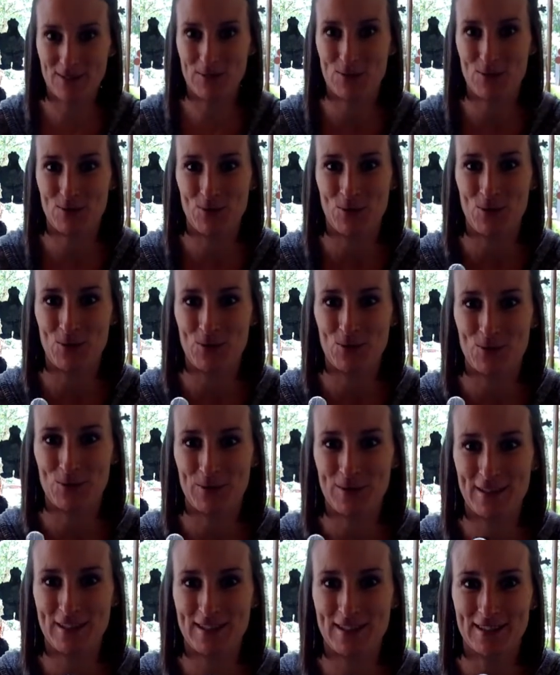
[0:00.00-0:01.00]
which are
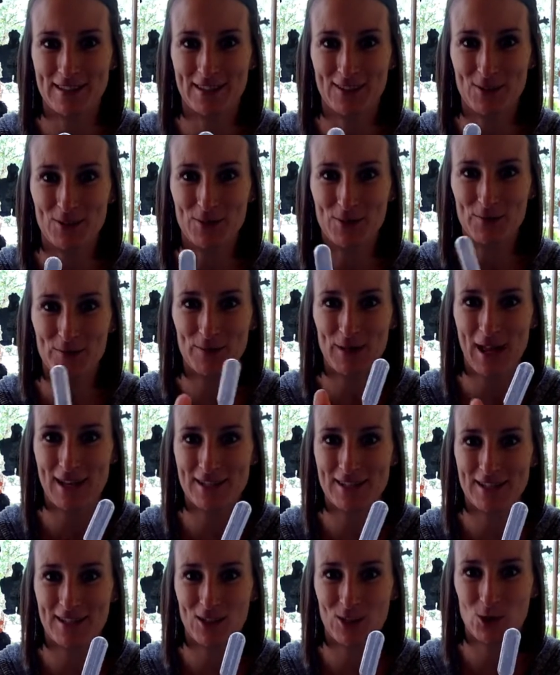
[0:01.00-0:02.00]
these little
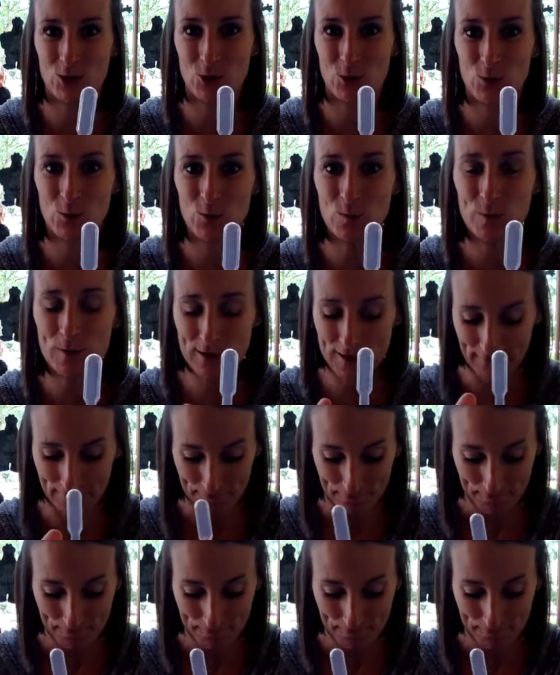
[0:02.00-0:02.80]
plastic tubes,